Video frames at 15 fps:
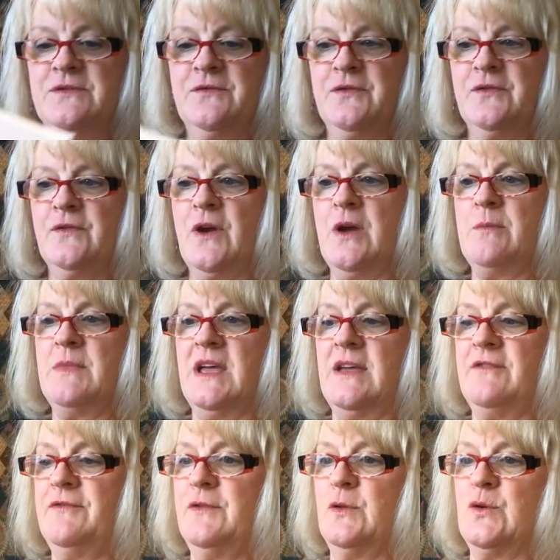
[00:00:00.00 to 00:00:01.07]
from a
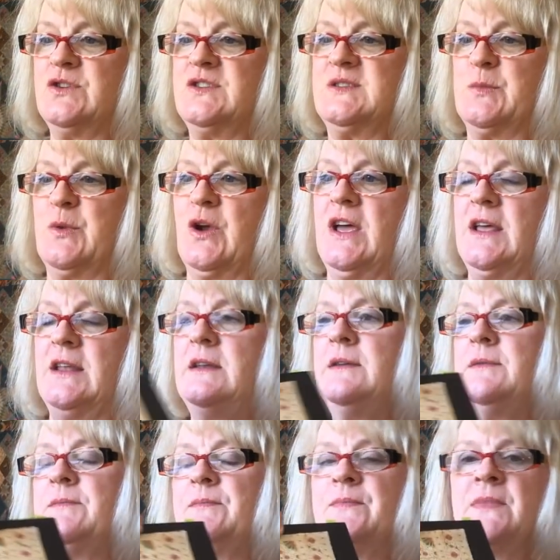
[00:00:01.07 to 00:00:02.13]
floor spread.
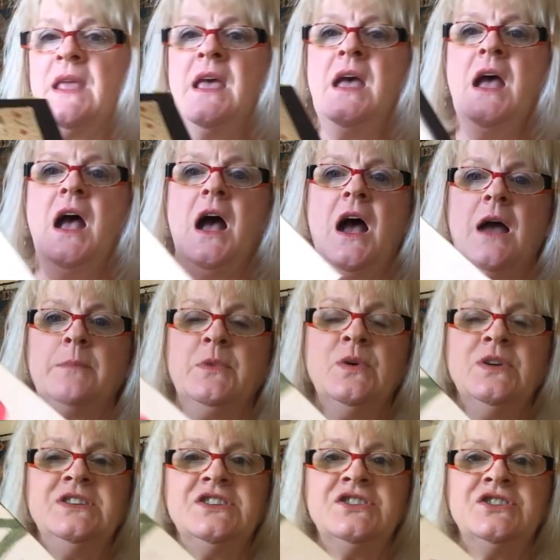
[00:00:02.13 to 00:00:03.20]
I'm
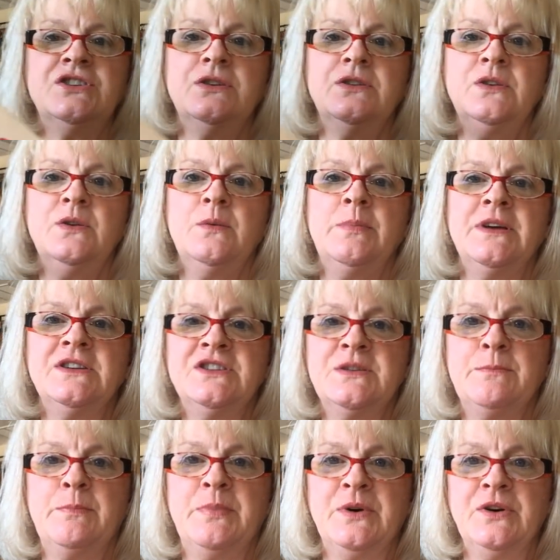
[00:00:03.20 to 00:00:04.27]
going to show you a bunch
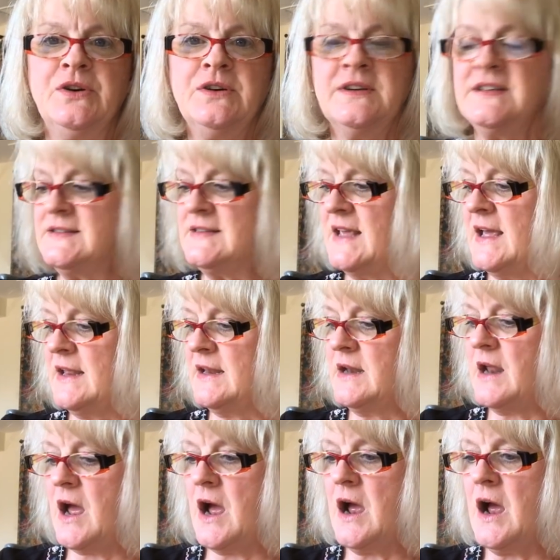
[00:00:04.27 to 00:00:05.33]
of books, and
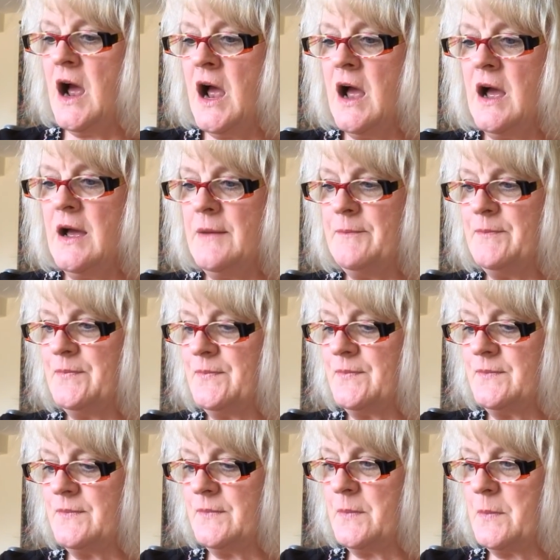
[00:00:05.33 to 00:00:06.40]
I'm
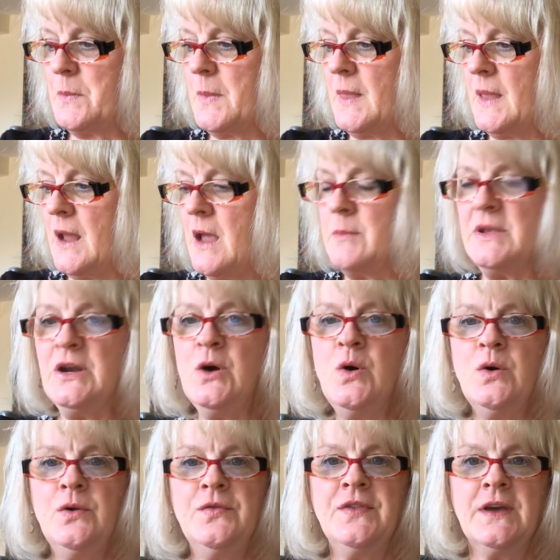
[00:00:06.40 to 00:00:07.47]
going to
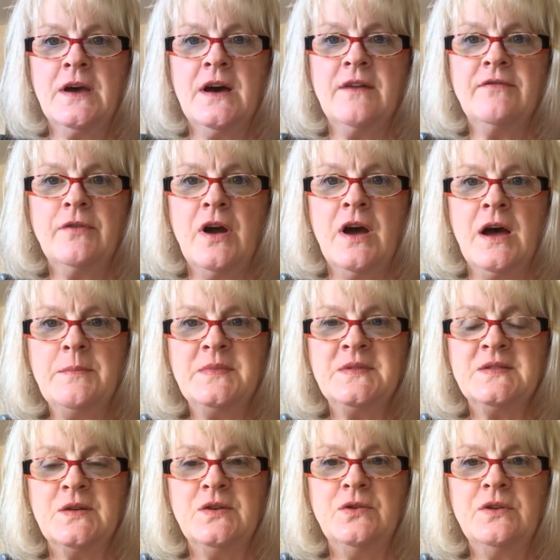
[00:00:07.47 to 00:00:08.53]
hold the cover up
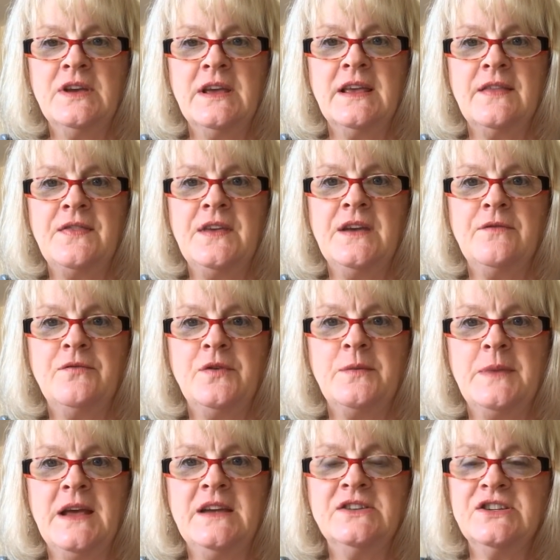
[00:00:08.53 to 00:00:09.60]
so you can get the
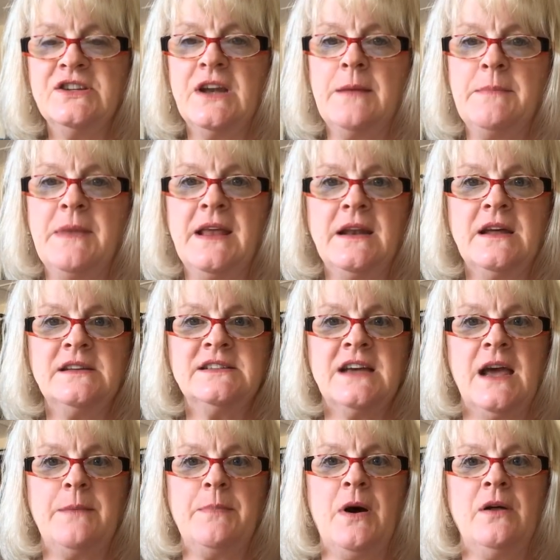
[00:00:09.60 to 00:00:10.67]
information. I may not
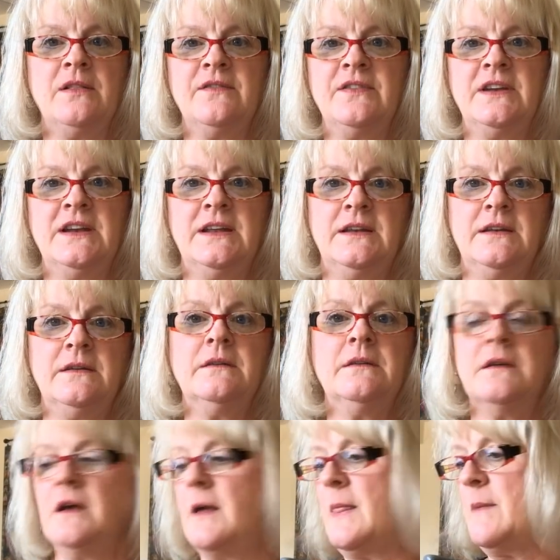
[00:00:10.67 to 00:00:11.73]
type all of it in
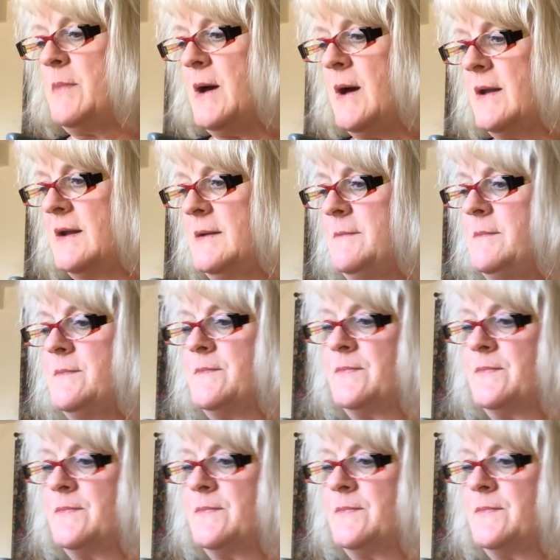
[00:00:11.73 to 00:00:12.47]
on the bottom,